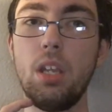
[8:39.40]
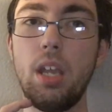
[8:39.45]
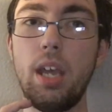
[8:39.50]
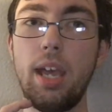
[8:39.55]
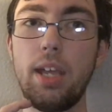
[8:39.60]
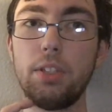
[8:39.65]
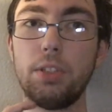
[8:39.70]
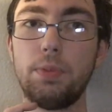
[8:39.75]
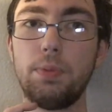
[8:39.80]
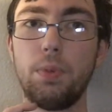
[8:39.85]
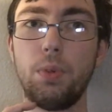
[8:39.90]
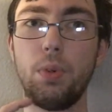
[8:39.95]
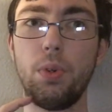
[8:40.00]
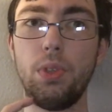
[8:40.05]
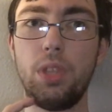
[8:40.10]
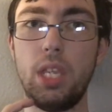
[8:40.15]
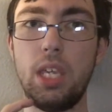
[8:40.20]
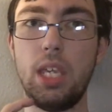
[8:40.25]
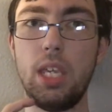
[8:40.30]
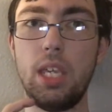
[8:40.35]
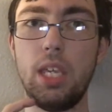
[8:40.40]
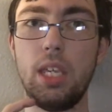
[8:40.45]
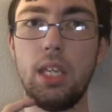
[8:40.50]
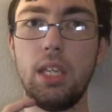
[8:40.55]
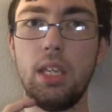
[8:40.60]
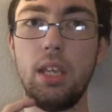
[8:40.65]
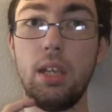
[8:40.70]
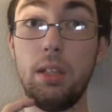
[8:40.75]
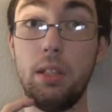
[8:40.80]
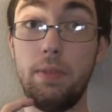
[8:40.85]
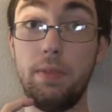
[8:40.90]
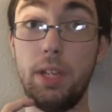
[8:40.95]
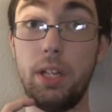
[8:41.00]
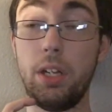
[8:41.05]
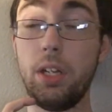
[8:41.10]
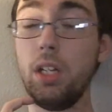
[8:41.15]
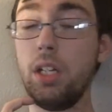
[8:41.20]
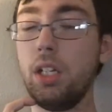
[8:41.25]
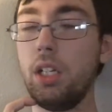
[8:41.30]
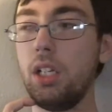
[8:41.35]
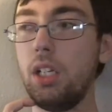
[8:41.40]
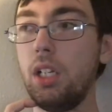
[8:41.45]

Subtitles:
As for the elevator,